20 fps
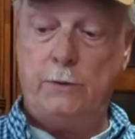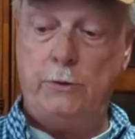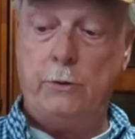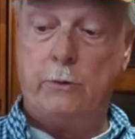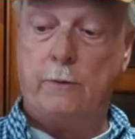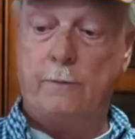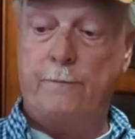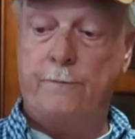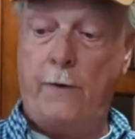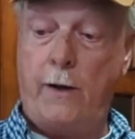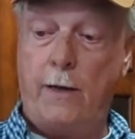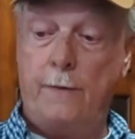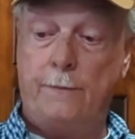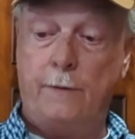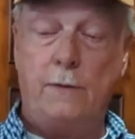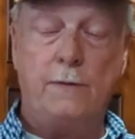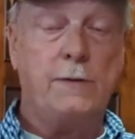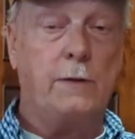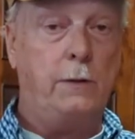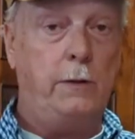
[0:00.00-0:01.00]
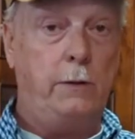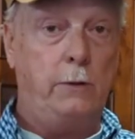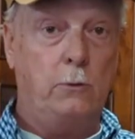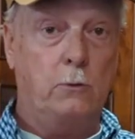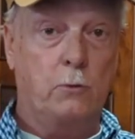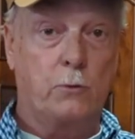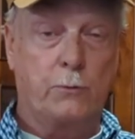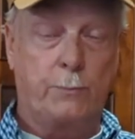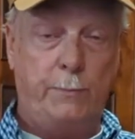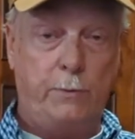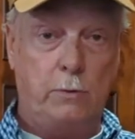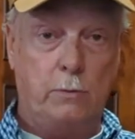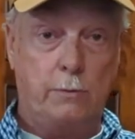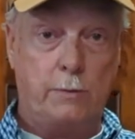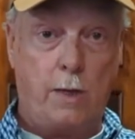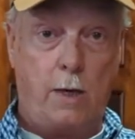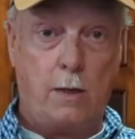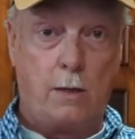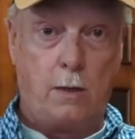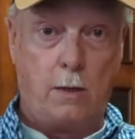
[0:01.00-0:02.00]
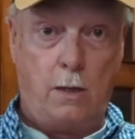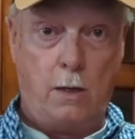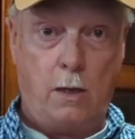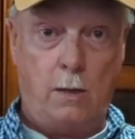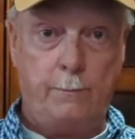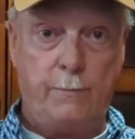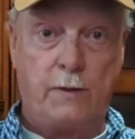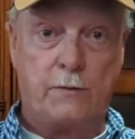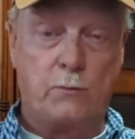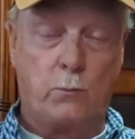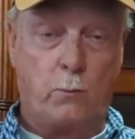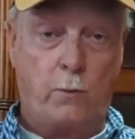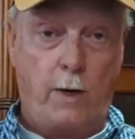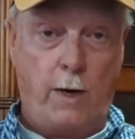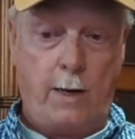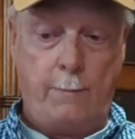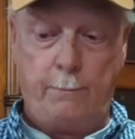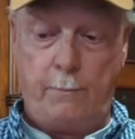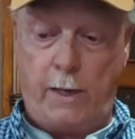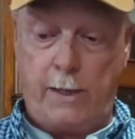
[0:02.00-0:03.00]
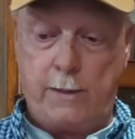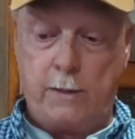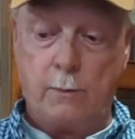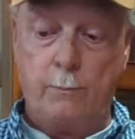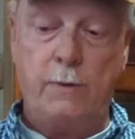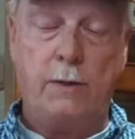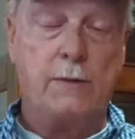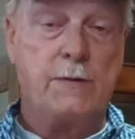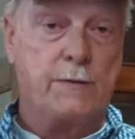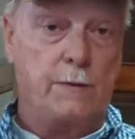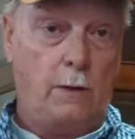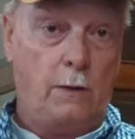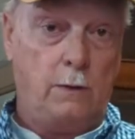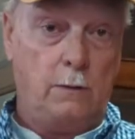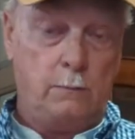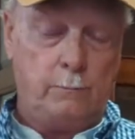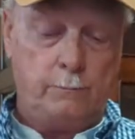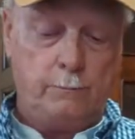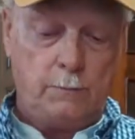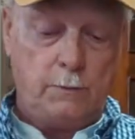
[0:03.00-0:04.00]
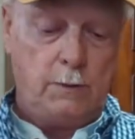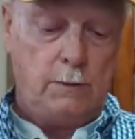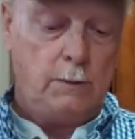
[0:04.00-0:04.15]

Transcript: and you can find these at hillsmill.com. That's where I make them and sell them.